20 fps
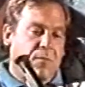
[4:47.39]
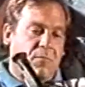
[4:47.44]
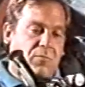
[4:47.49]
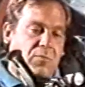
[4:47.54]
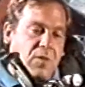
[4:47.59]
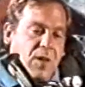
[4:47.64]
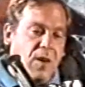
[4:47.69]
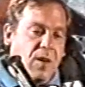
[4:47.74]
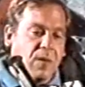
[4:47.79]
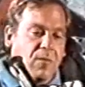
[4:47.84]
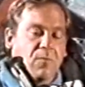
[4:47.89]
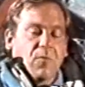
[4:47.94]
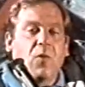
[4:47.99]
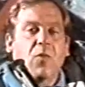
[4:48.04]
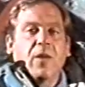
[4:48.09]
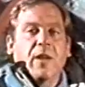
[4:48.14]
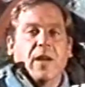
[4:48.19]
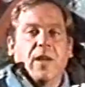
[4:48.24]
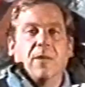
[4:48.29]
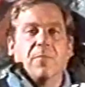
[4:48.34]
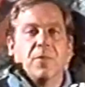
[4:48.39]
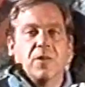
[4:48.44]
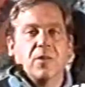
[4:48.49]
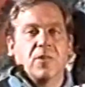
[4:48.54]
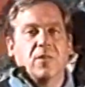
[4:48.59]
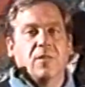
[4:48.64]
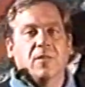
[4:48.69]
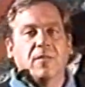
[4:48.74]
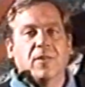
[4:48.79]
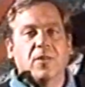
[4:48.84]
start rolling on a
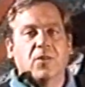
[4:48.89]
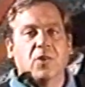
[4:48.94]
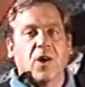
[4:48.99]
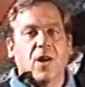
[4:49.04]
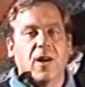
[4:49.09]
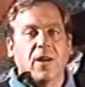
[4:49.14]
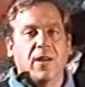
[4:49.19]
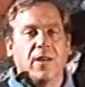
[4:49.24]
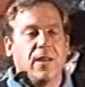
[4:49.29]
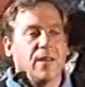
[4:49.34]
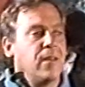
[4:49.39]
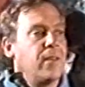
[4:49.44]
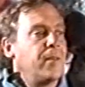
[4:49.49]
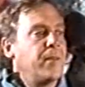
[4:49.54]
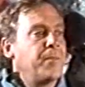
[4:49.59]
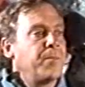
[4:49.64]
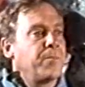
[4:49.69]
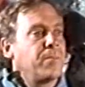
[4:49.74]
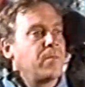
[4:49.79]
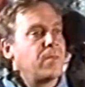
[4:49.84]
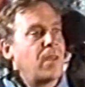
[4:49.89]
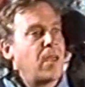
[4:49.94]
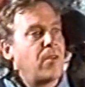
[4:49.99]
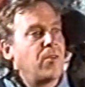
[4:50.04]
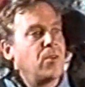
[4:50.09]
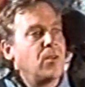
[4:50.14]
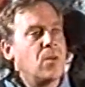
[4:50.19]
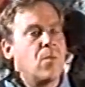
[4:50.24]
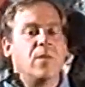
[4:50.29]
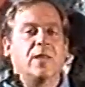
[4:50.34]
person, they're talking. Now
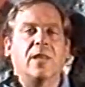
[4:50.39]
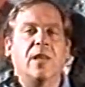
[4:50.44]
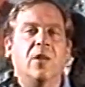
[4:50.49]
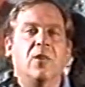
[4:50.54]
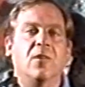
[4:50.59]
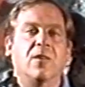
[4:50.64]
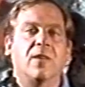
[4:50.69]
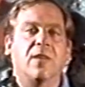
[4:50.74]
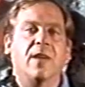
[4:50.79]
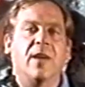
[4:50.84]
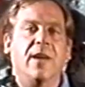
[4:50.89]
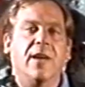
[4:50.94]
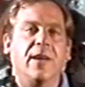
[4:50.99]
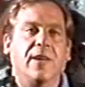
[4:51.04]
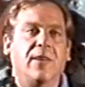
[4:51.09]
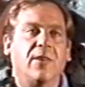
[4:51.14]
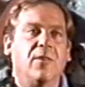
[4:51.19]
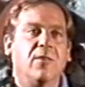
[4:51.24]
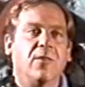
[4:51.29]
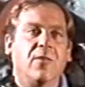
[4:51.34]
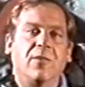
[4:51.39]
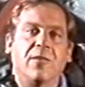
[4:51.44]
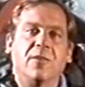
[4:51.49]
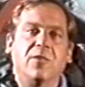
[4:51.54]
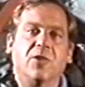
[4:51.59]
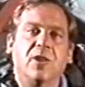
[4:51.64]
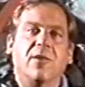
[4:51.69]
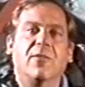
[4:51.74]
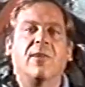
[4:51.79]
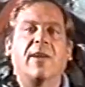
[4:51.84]
you know what they look like, you know their
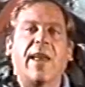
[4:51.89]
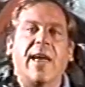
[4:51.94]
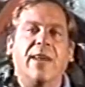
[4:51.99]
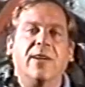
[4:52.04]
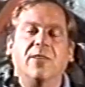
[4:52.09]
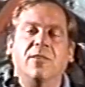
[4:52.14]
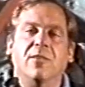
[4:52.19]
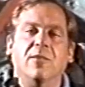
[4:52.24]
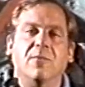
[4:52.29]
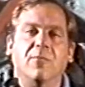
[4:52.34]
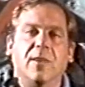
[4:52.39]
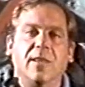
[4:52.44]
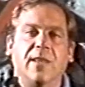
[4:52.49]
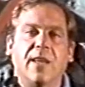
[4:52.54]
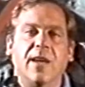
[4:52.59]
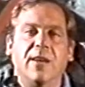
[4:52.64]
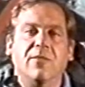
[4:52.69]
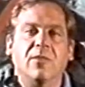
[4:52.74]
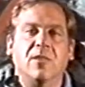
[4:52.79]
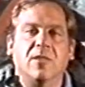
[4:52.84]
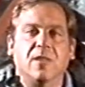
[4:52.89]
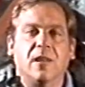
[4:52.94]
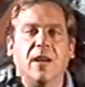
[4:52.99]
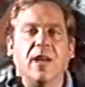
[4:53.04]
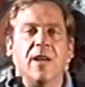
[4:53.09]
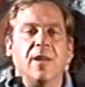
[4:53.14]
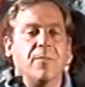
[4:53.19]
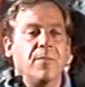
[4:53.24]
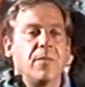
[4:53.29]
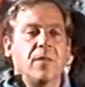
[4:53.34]
general attitude and what they have to
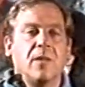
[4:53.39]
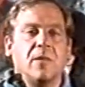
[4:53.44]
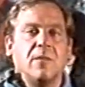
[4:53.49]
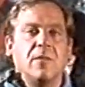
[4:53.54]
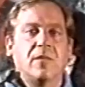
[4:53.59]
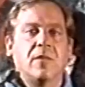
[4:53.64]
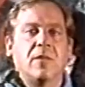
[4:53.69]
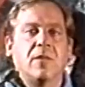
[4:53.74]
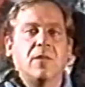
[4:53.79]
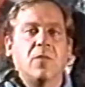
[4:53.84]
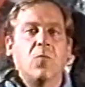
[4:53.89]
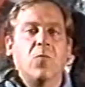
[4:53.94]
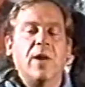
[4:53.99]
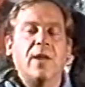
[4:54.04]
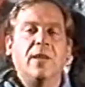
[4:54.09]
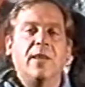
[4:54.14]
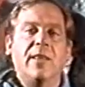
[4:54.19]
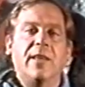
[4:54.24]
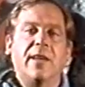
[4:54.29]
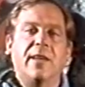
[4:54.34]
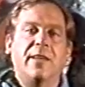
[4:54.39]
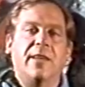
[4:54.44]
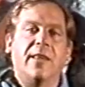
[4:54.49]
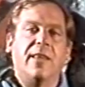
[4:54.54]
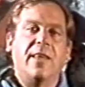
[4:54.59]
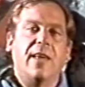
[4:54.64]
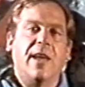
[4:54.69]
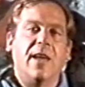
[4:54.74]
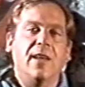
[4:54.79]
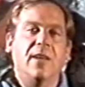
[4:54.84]
say. Wait till they get to
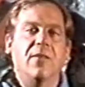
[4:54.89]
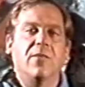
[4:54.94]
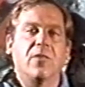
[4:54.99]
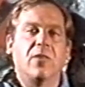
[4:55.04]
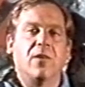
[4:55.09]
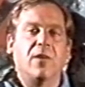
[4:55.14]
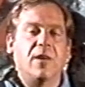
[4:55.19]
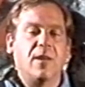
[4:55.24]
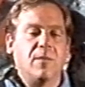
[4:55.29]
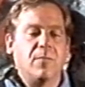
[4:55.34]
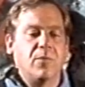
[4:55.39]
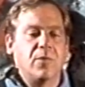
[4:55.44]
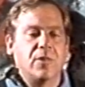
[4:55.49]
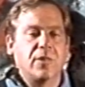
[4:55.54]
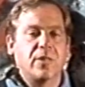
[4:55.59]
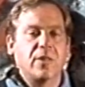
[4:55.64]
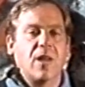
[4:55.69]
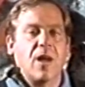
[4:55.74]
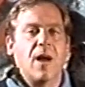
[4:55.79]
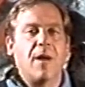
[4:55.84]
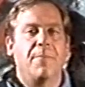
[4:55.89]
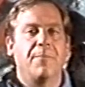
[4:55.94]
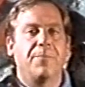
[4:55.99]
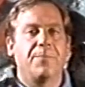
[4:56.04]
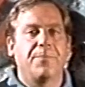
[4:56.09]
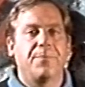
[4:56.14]
the end of a thought and push stop.